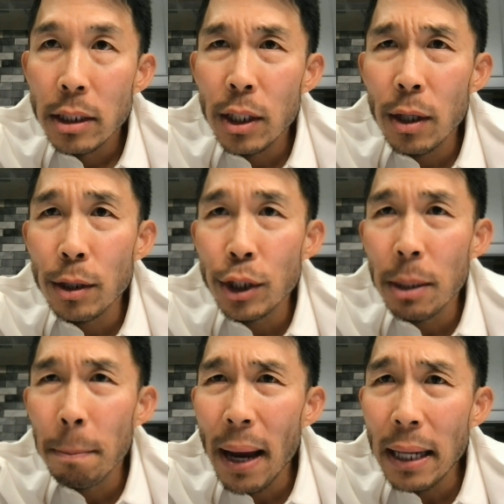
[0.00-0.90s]
So
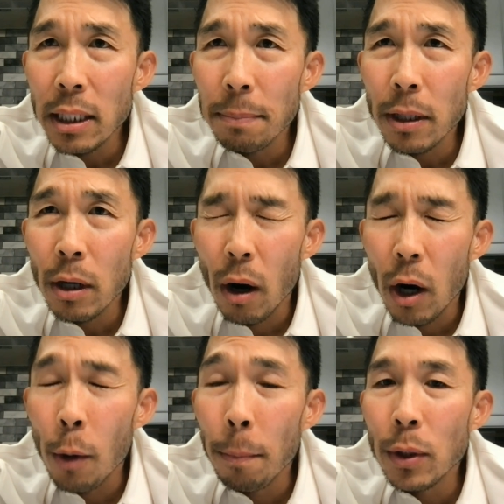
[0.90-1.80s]
she backed up the
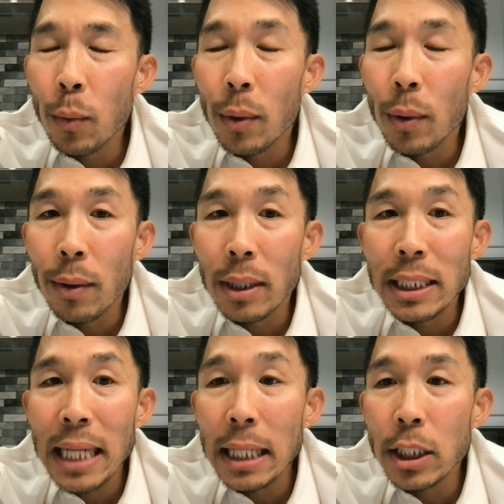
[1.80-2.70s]
car, opened the window, and
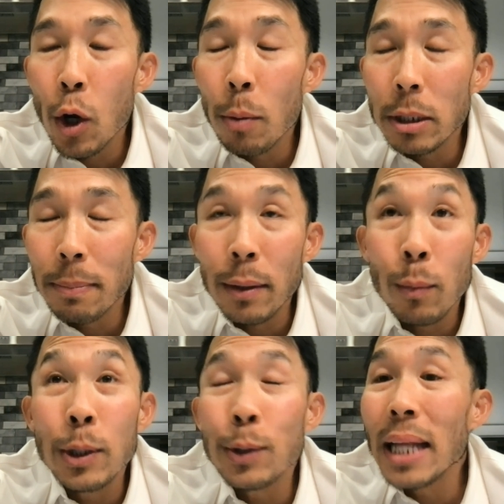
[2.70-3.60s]
she asked the homeless man,
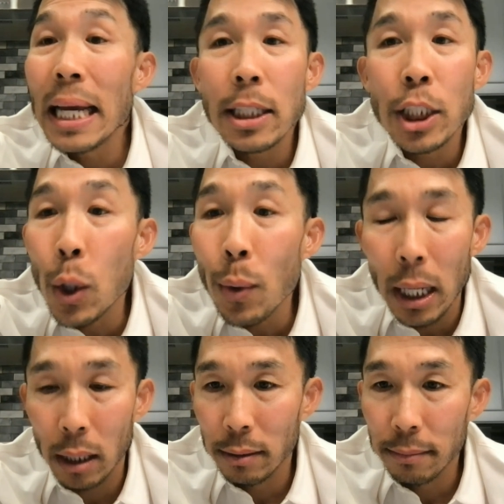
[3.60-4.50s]
Would you like a
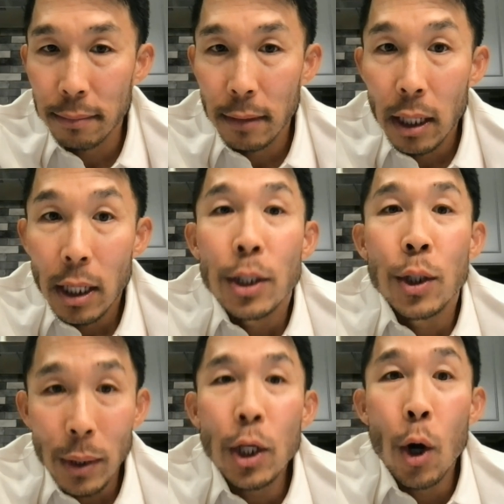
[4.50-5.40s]
soda?
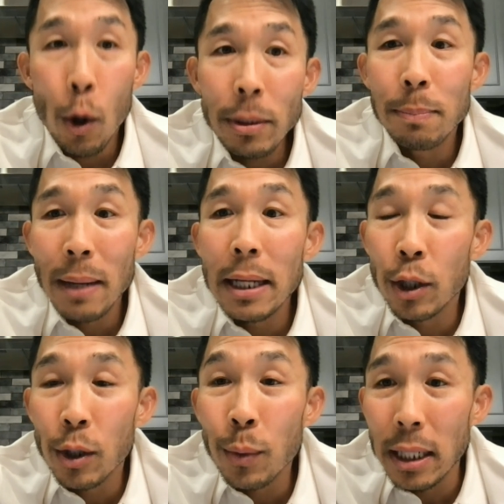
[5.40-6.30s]
To which the homeless man
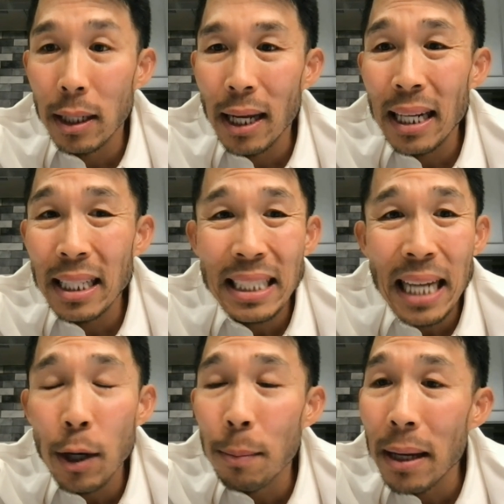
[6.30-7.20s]
agreed, and in
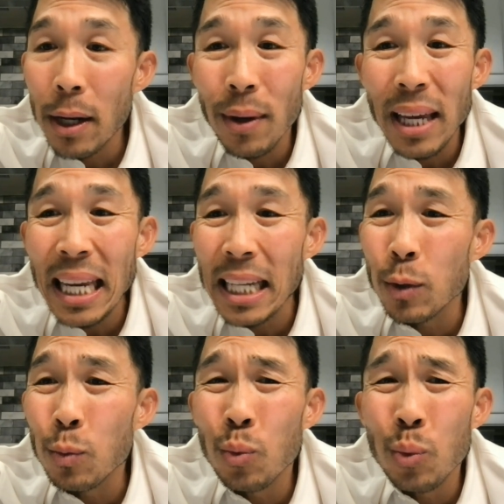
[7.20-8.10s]
Sacramento, it
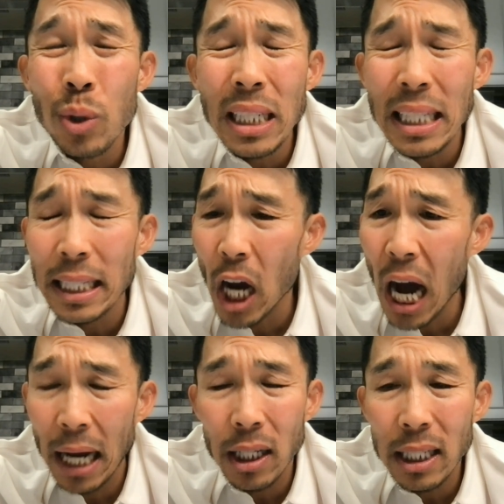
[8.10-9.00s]
gets really
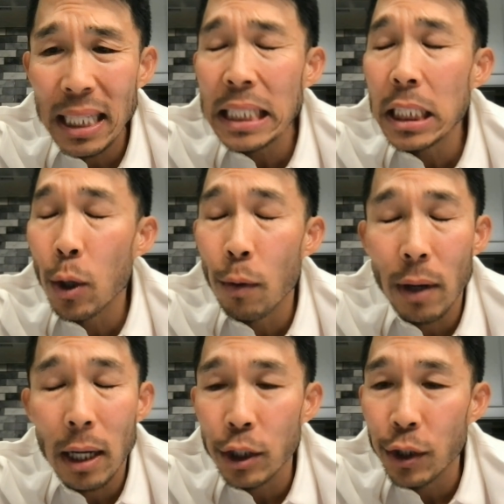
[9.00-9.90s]
hot, easily over
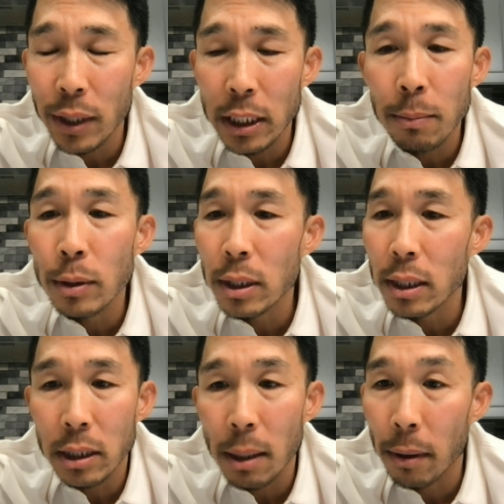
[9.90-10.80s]
100 degrees most of
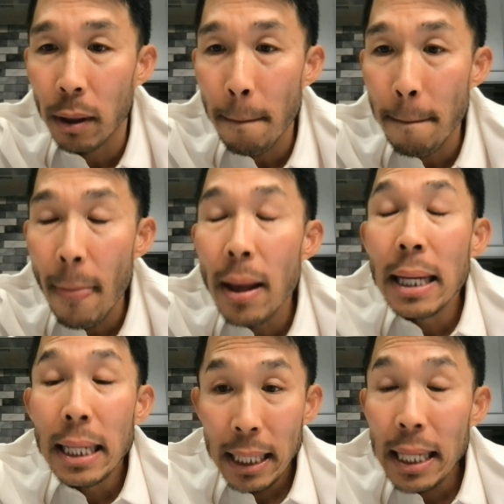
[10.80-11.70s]
the summer.
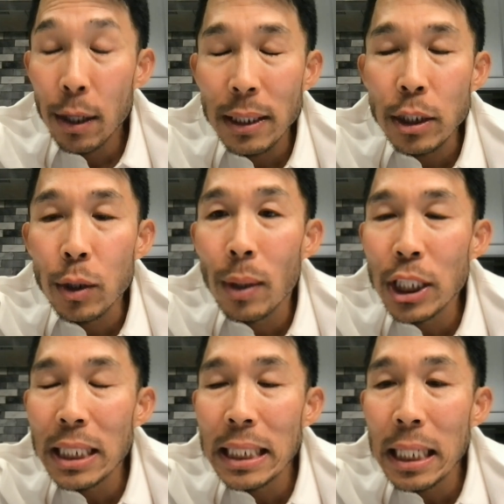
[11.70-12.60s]
He agreed, so what
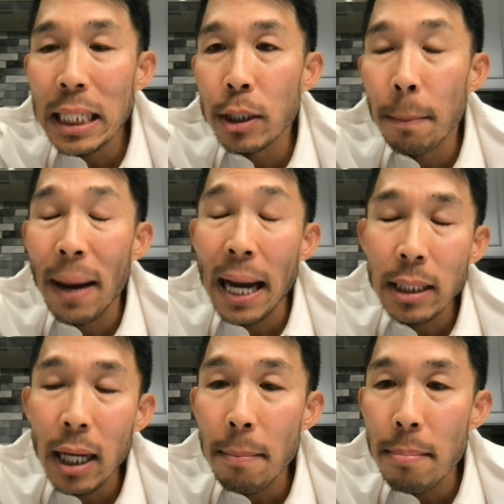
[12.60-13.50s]
she did was she
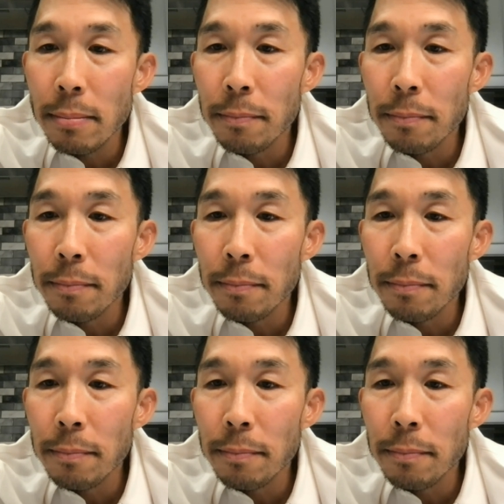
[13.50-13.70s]
backed up,